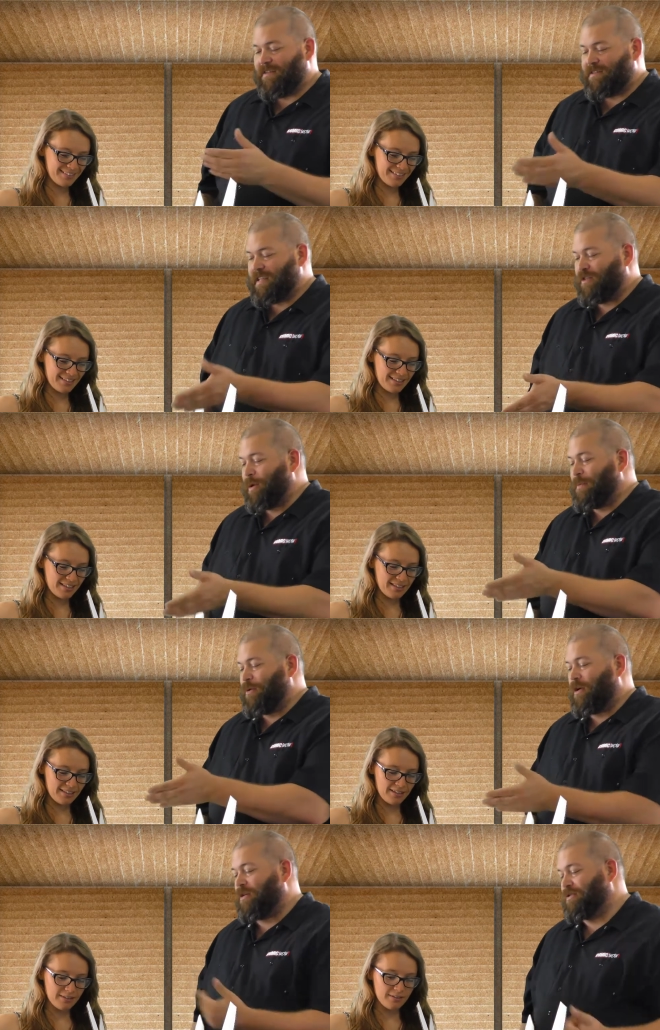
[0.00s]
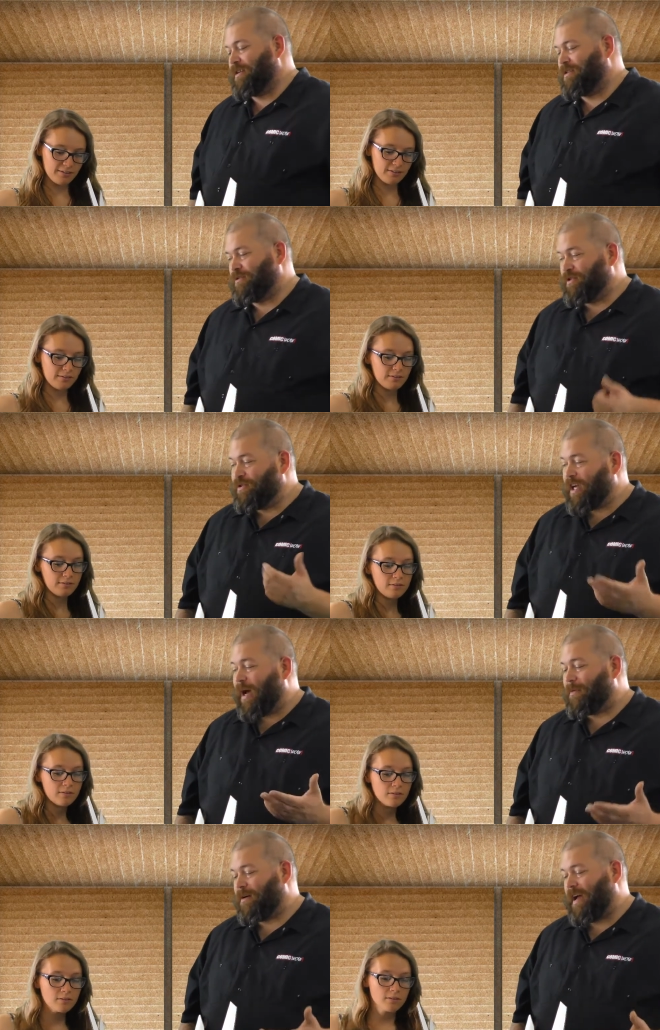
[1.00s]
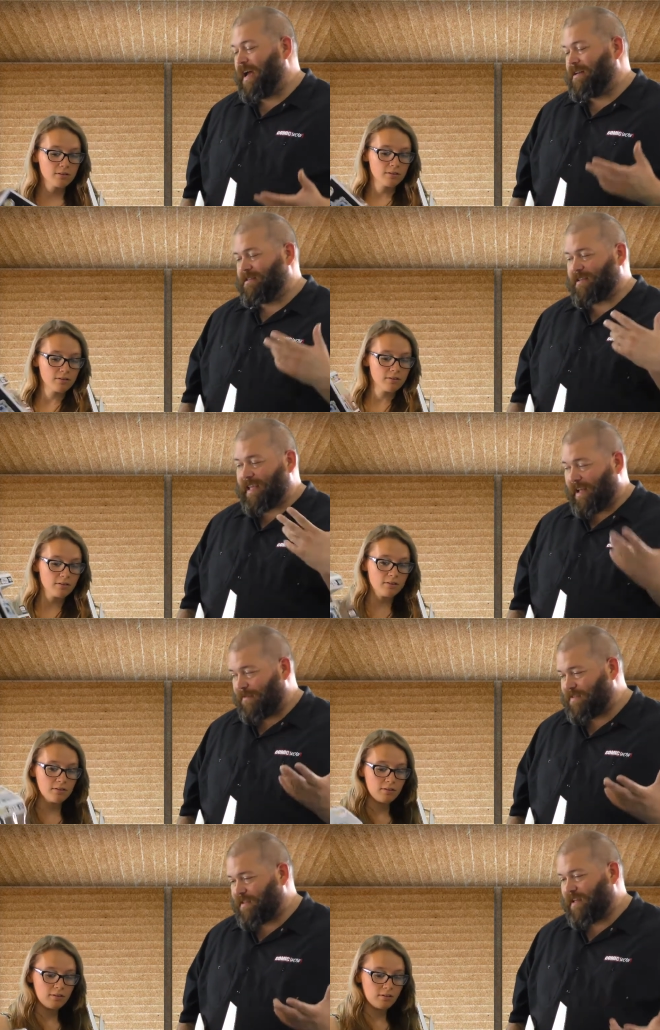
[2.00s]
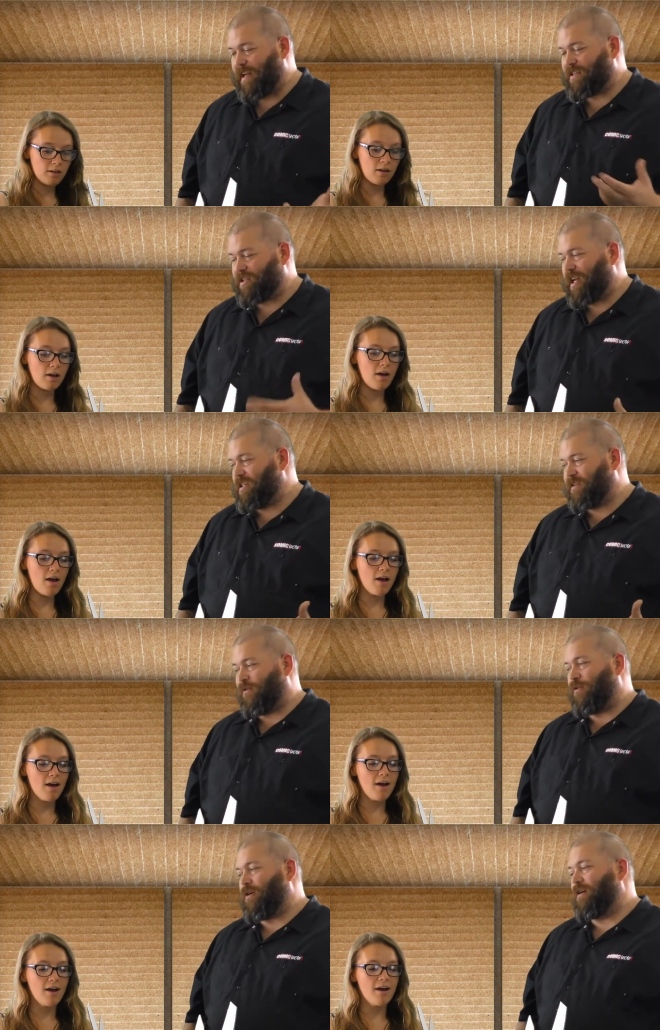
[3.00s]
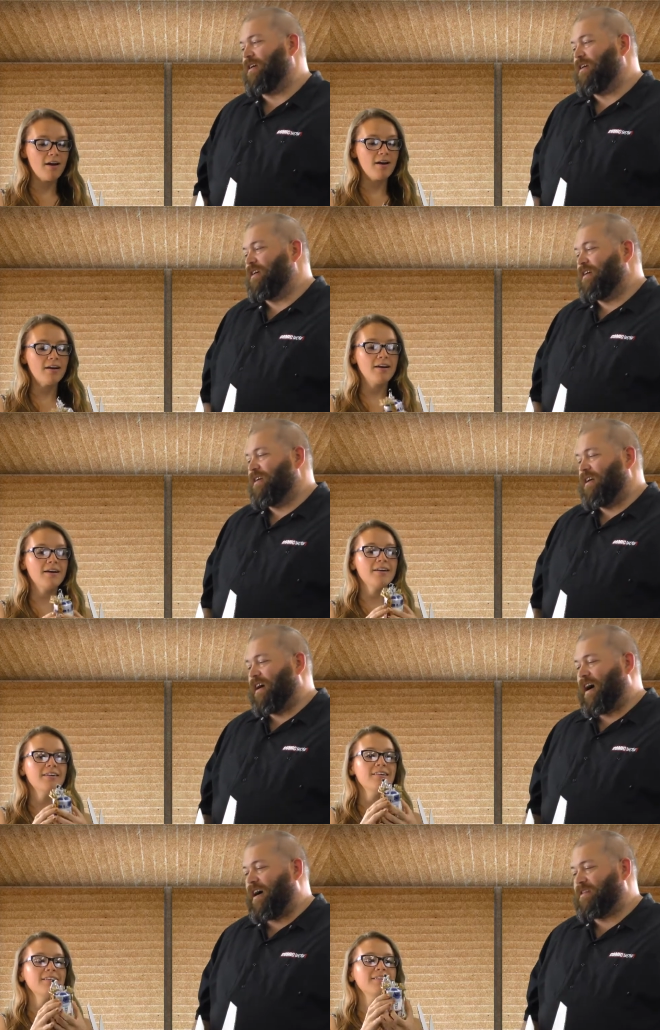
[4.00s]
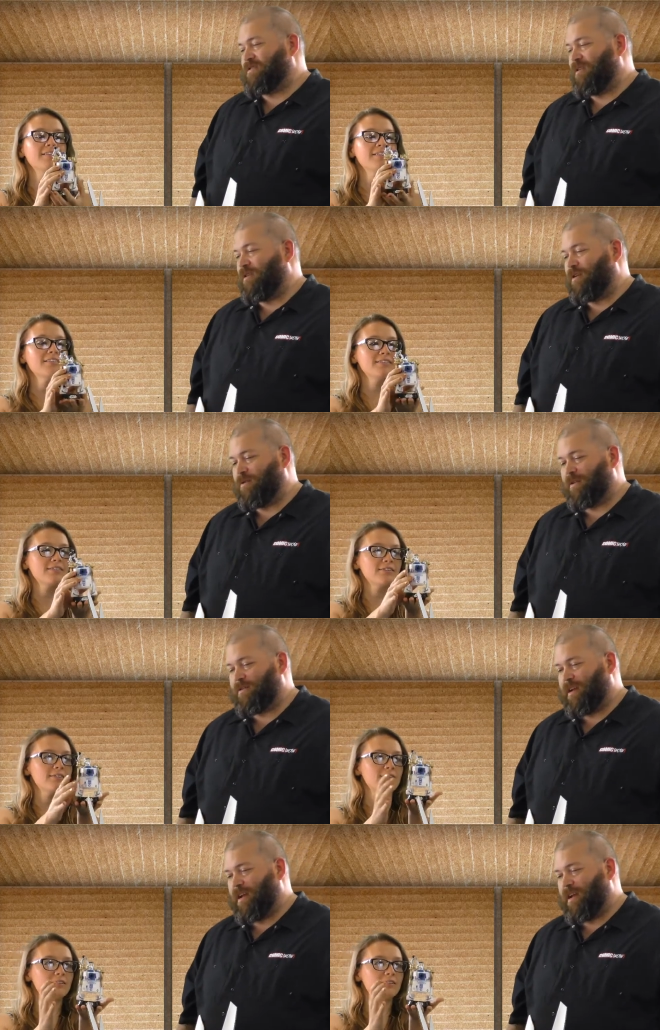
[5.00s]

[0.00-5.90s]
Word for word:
Speaker 1: C-3PO and R2-D2 to Jabba as gifts in exchange for oh. Han Solo